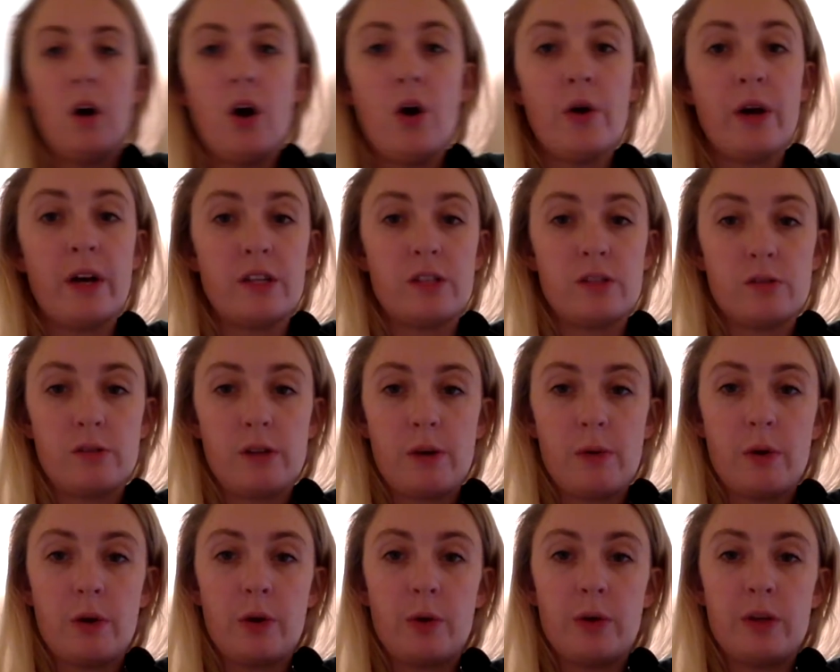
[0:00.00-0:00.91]
Okay, so now
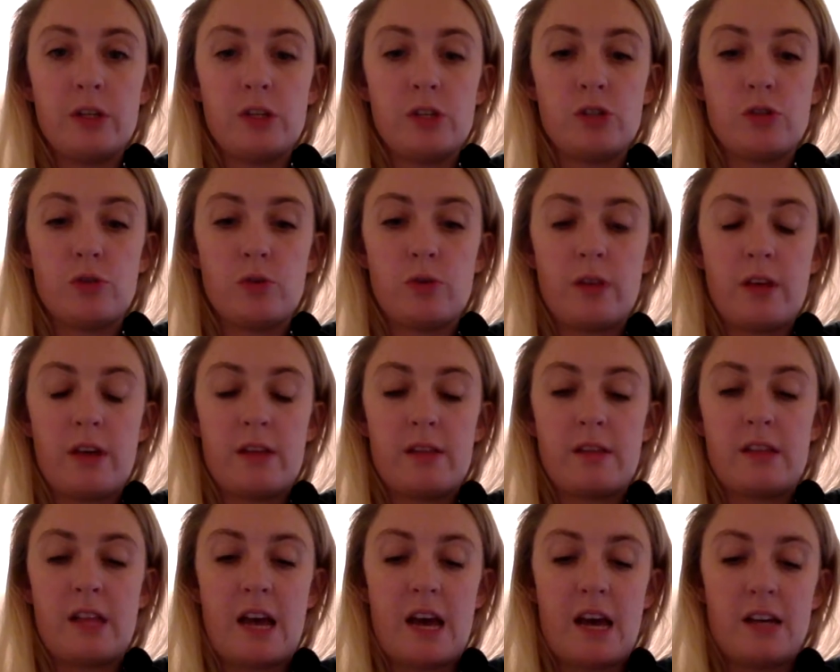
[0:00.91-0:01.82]
we're going to do the
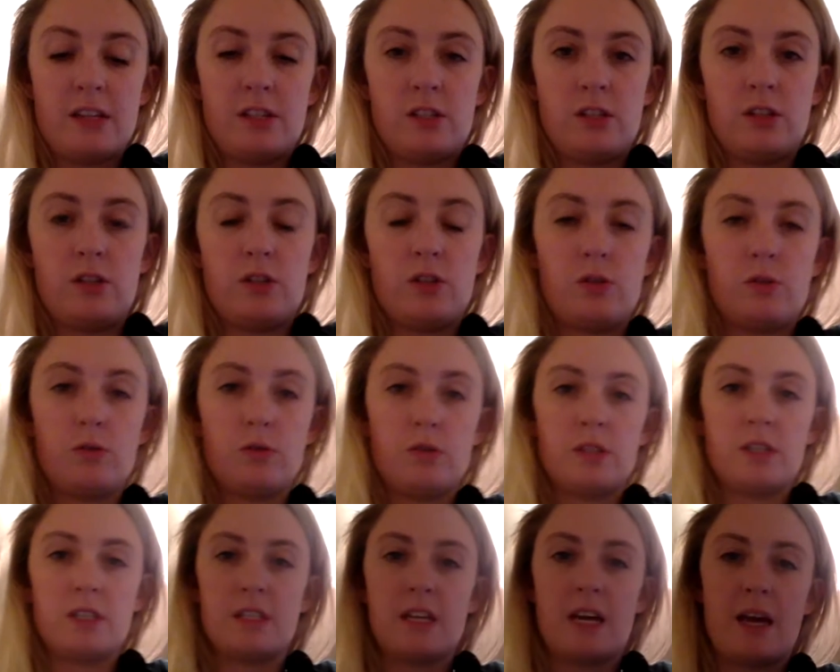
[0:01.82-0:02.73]
last two
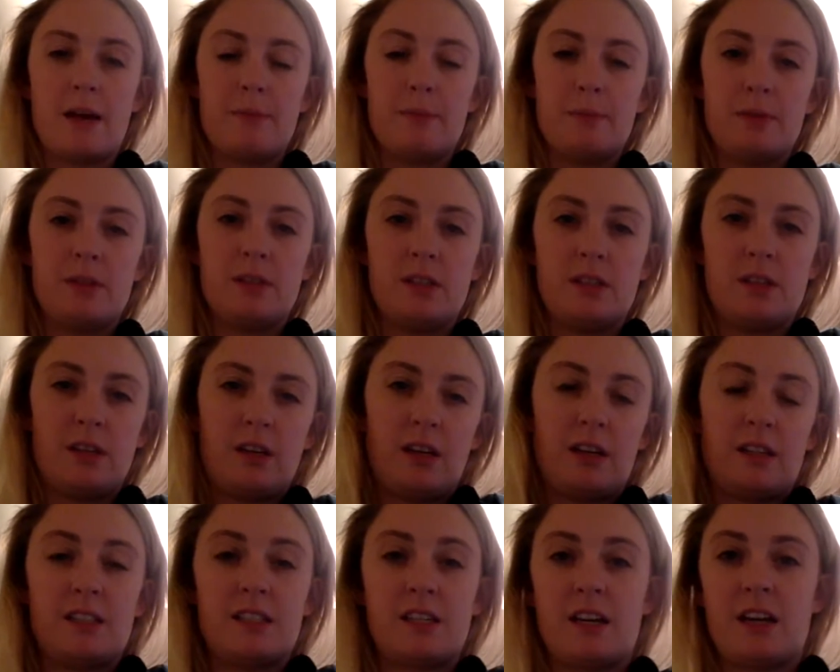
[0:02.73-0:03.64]
steps.
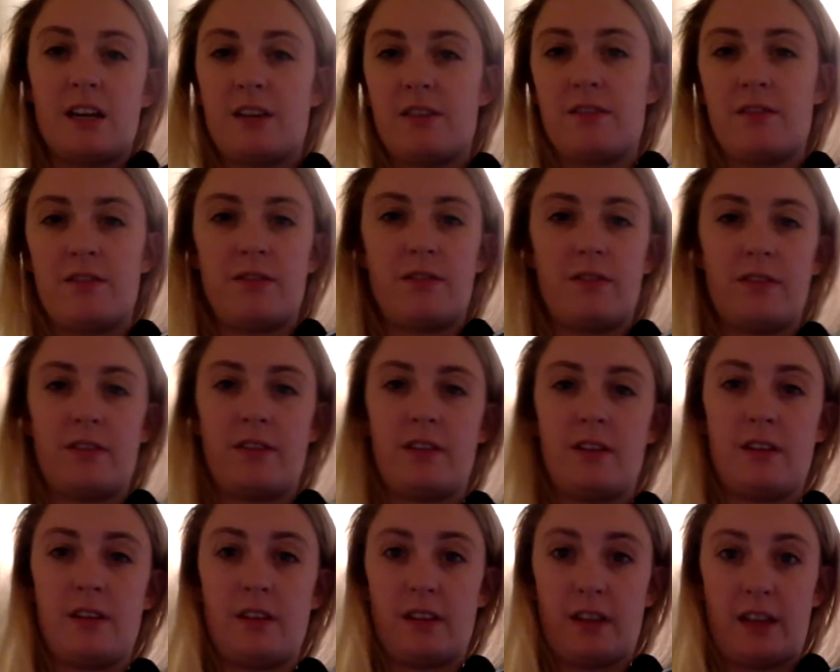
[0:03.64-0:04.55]
It's kind of
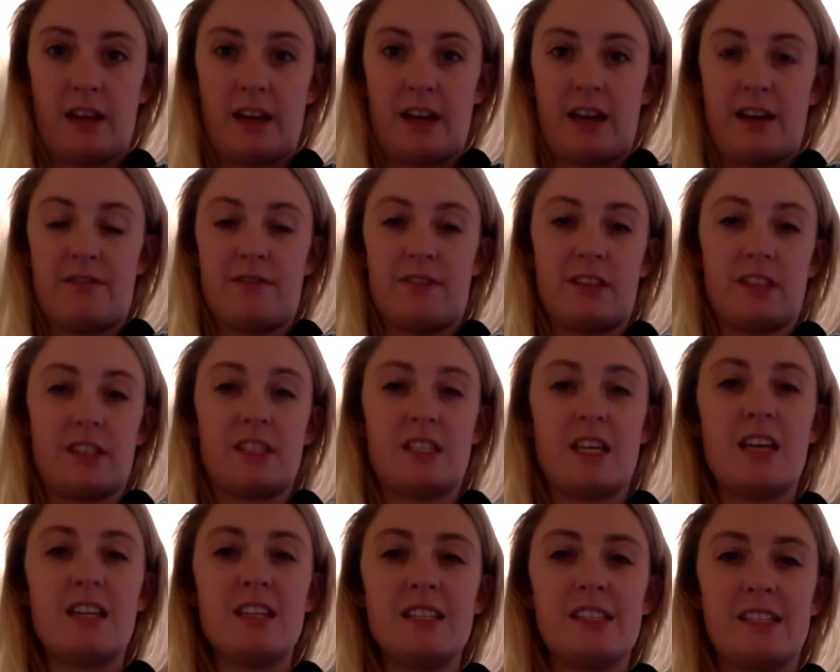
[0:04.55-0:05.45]
like I have the
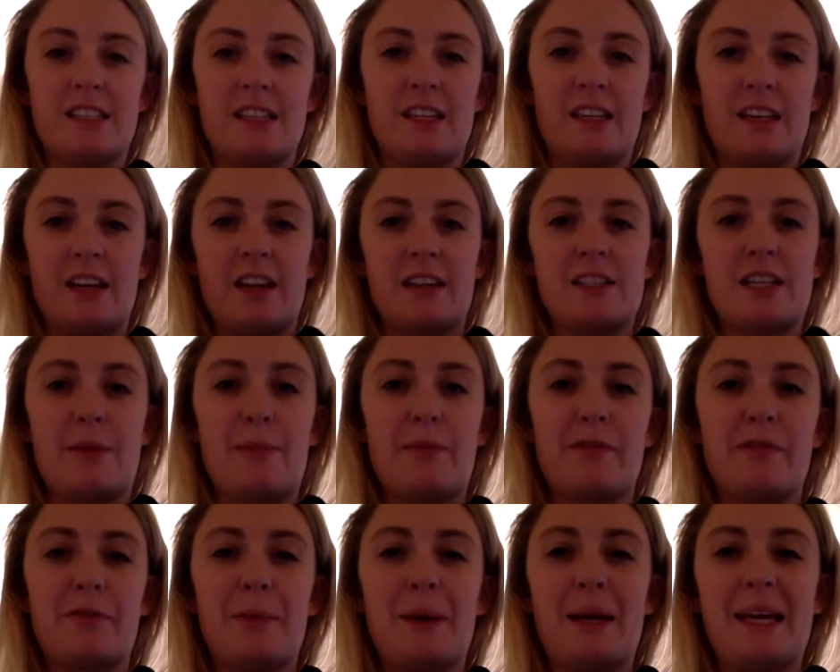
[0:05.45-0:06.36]
sun sitting on top
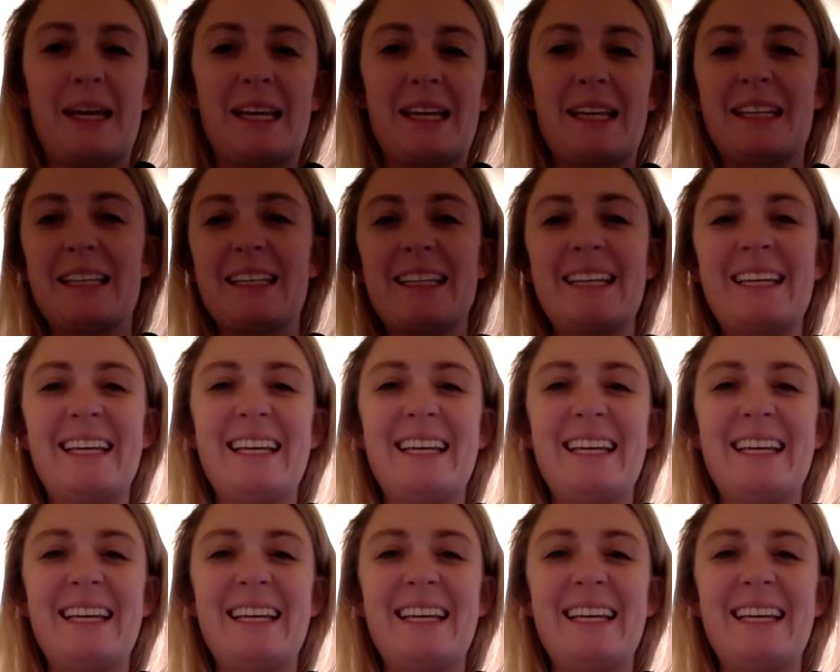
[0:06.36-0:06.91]
of my hip.